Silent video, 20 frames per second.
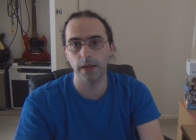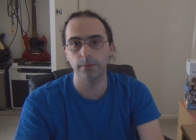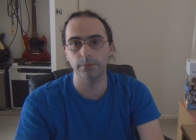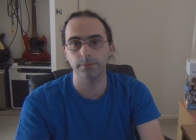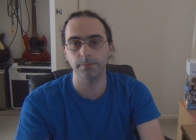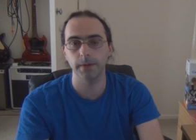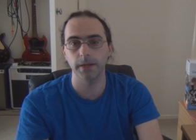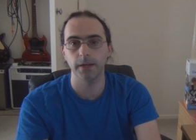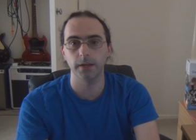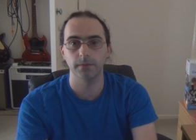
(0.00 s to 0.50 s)

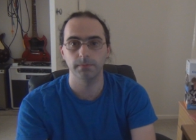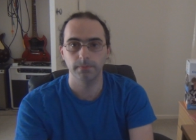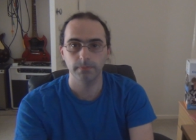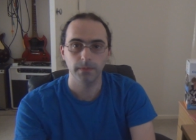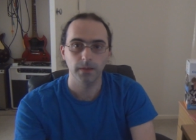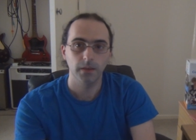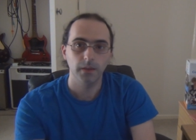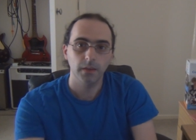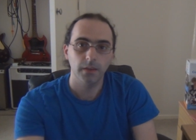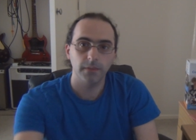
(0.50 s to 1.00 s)
helps me out.
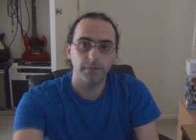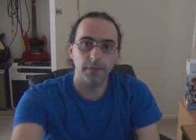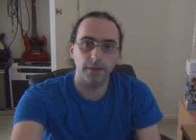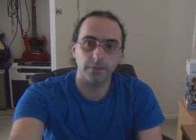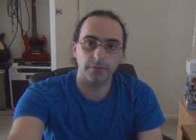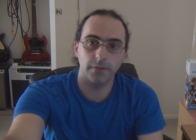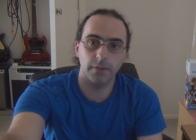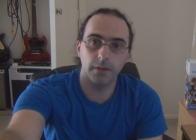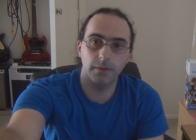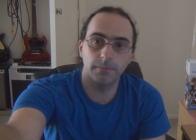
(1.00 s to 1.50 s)

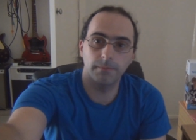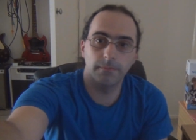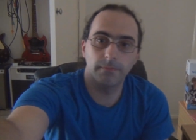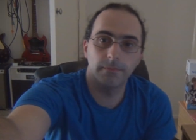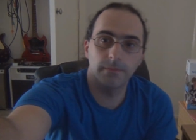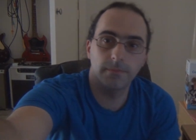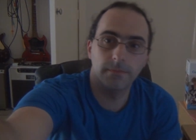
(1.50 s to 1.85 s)
Thanks a lot.